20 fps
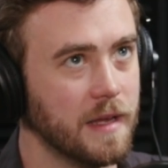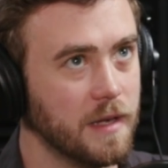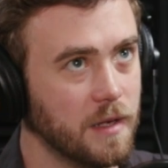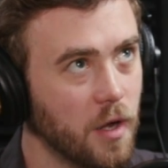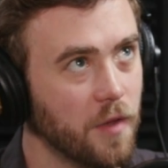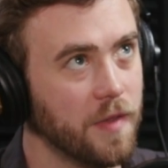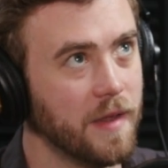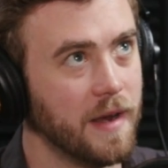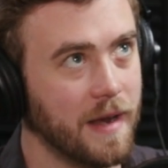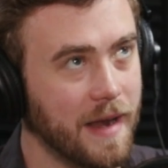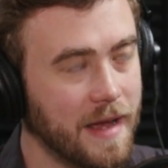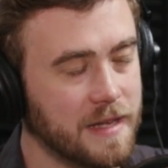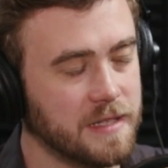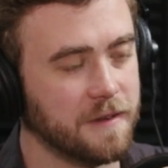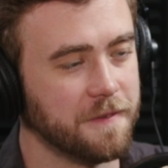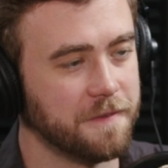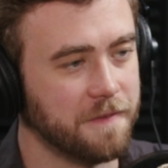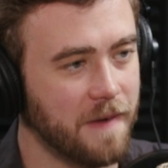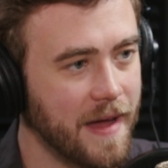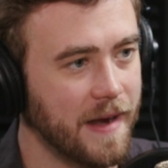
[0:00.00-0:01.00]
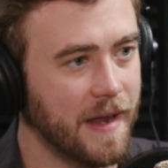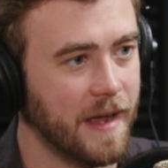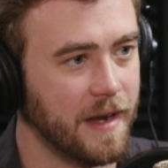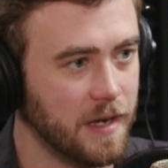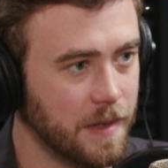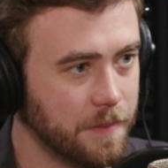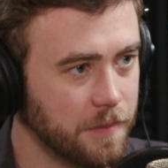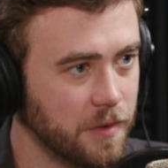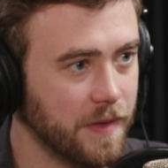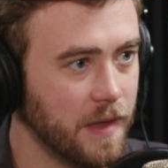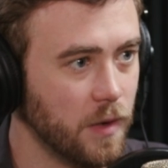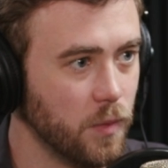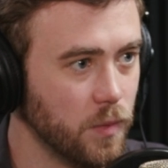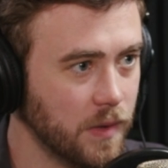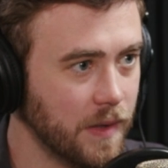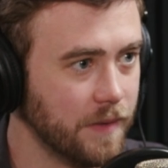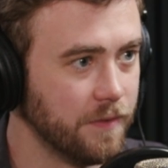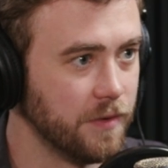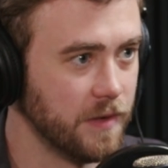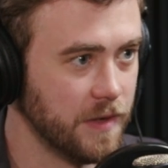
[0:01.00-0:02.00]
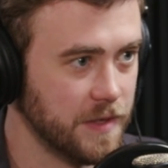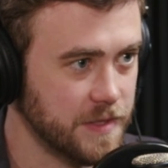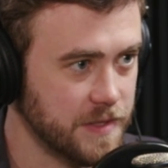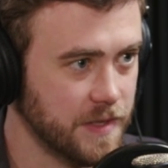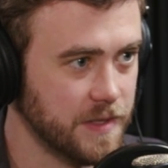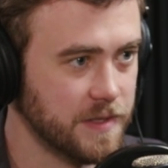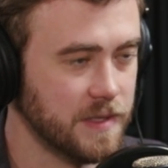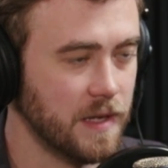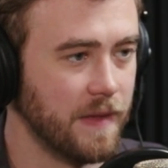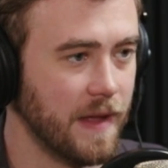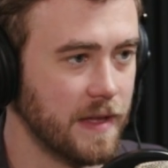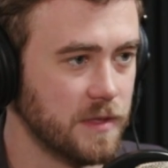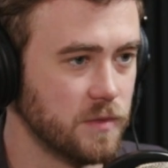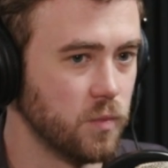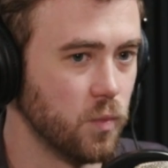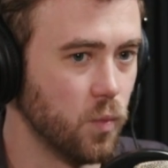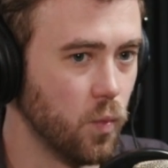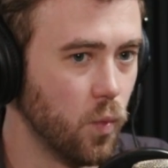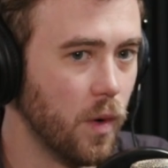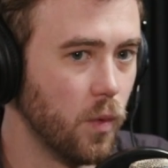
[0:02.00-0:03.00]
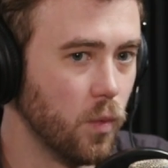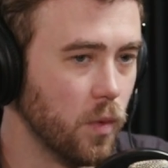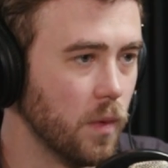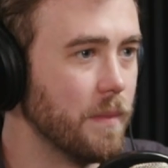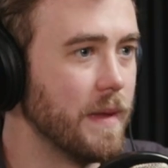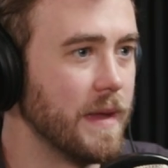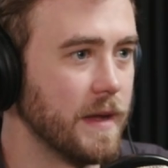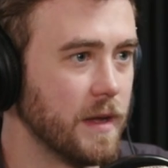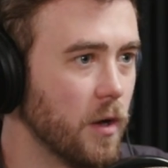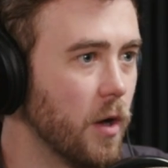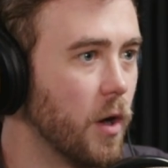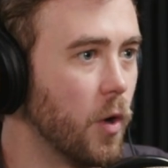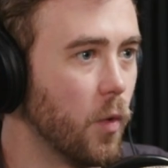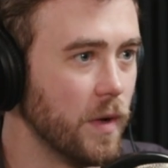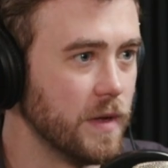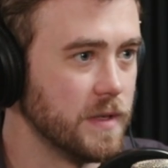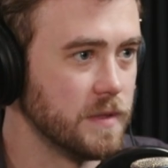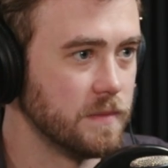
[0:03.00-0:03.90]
we know that it has a finite number that will ever exist, and that's what will make it always